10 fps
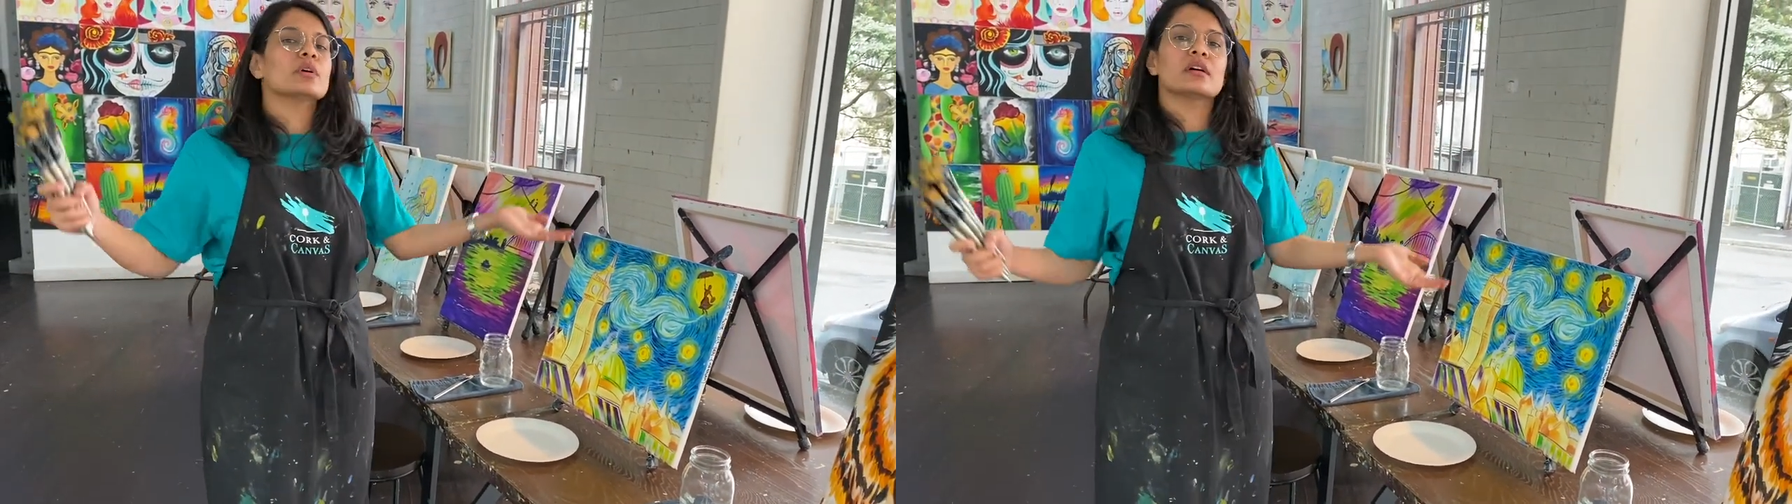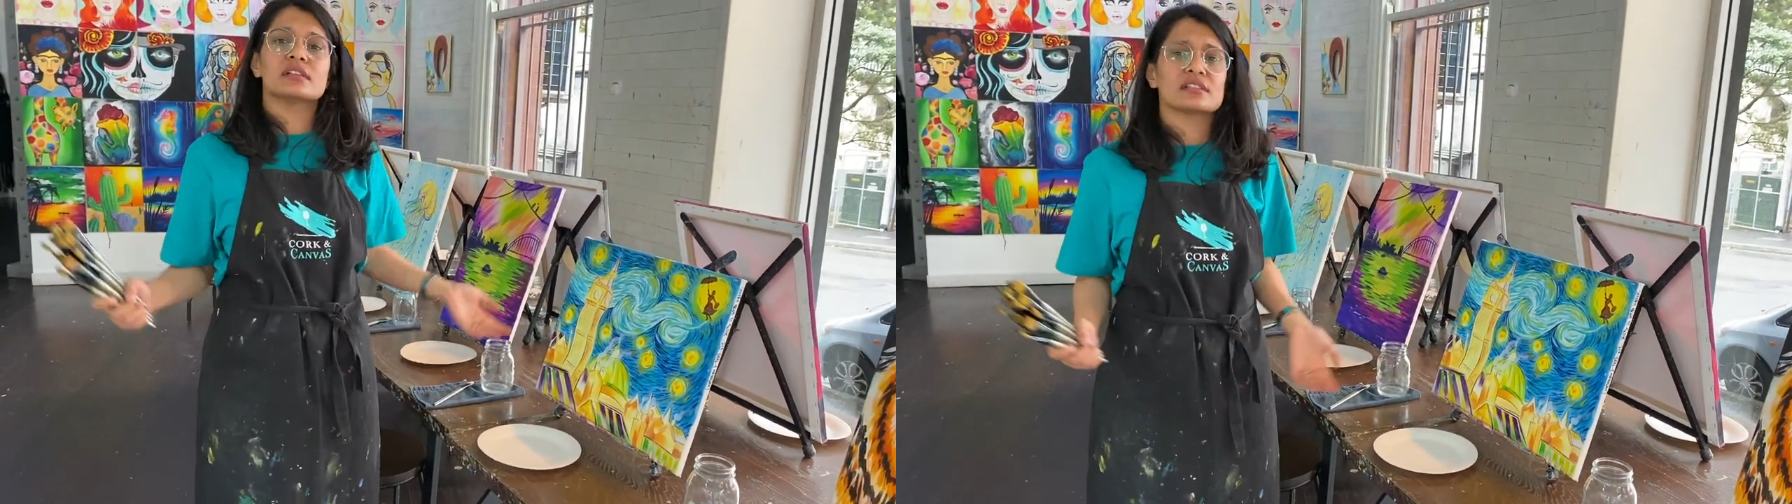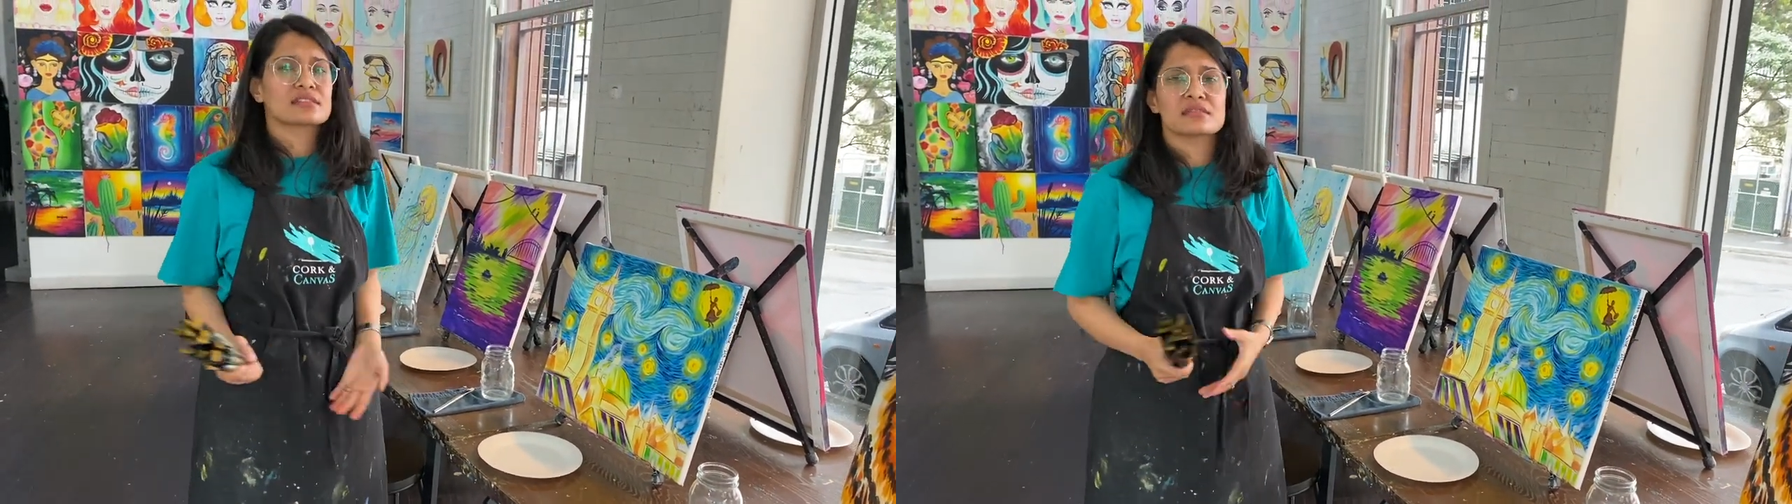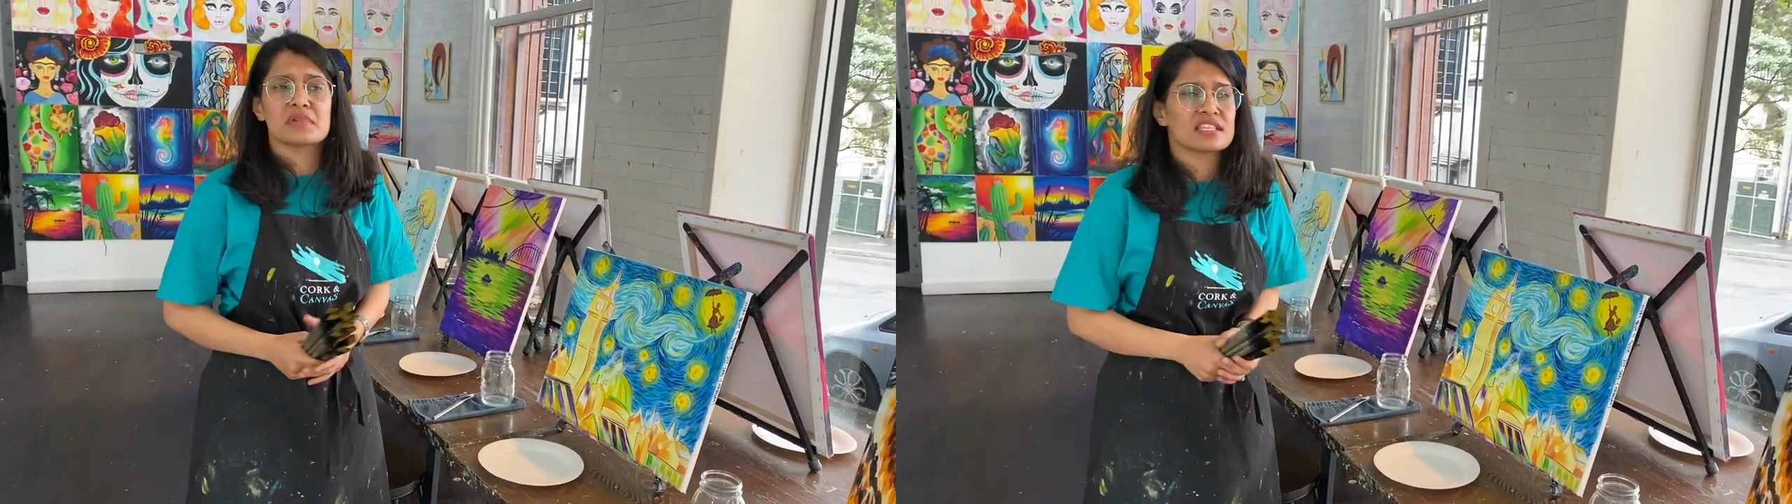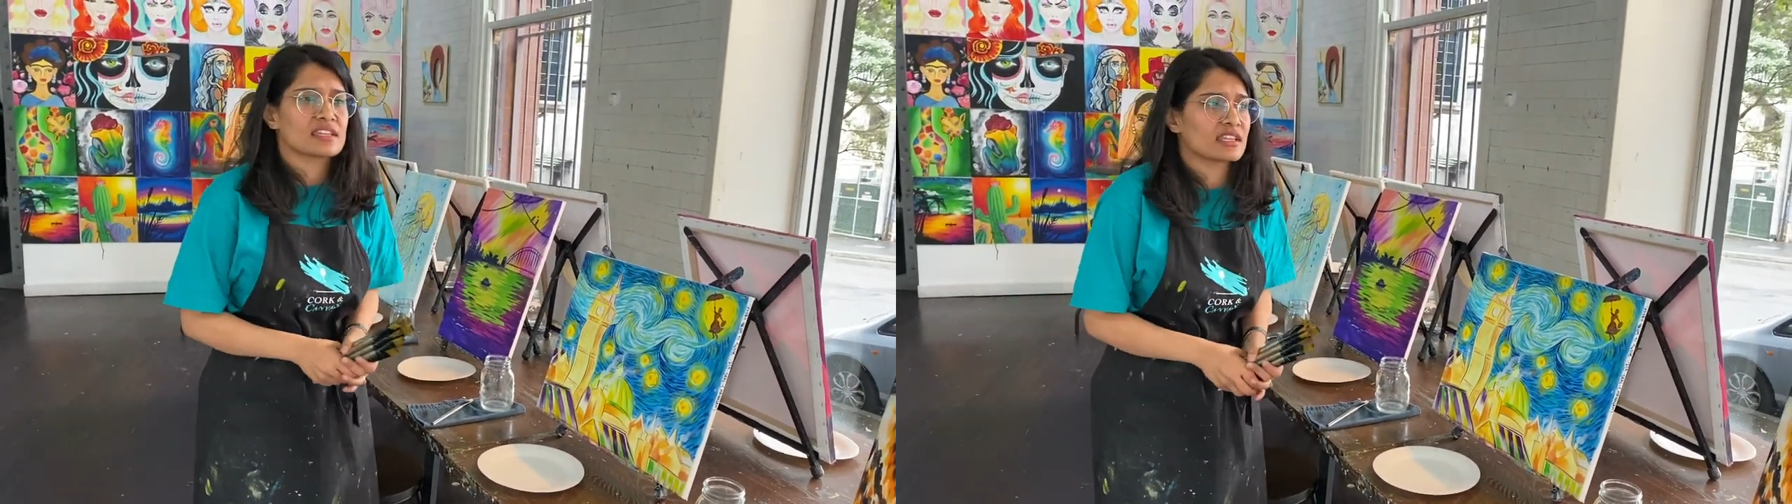world. It's
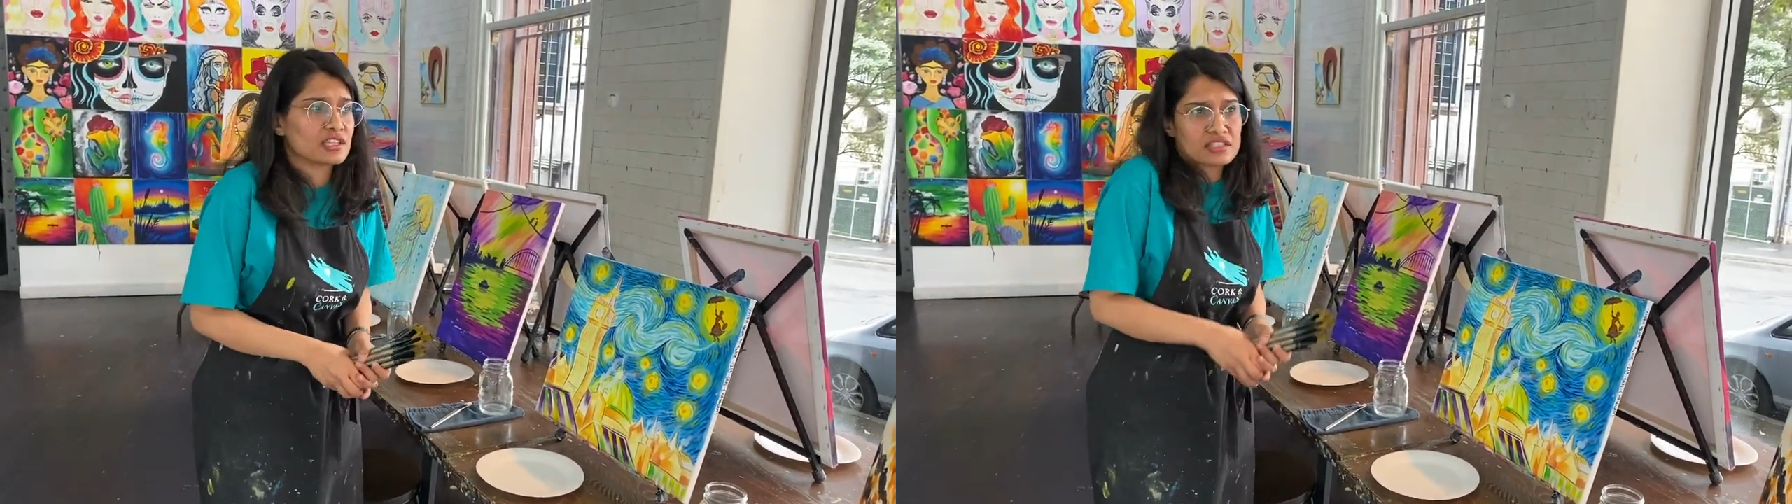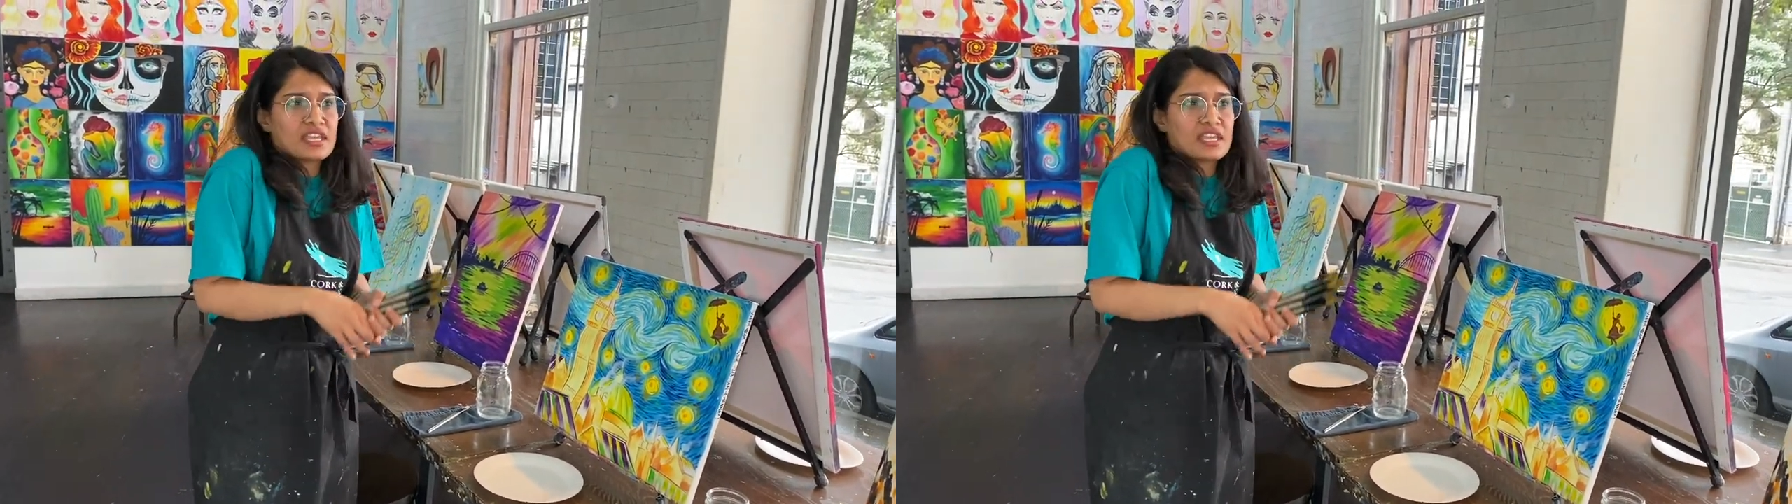amazing.